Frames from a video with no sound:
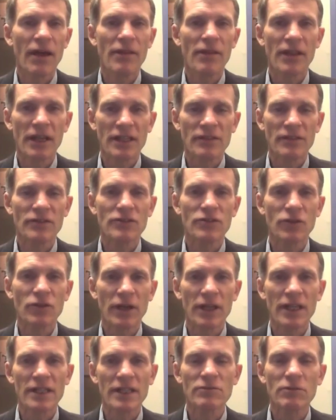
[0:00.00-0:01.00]
Thanks for
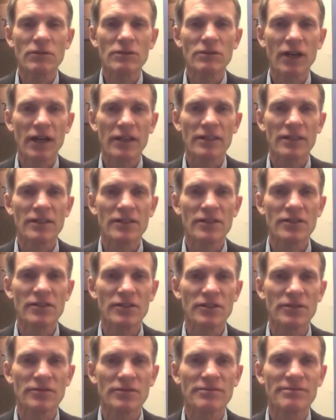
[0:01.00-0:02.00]
joining us. We'll talk to you
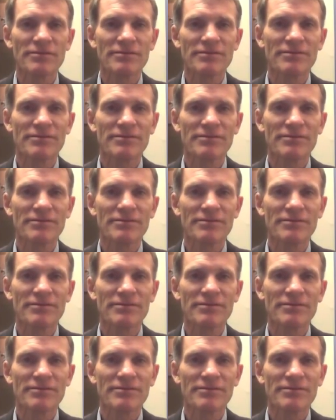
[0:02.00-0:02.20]
soon.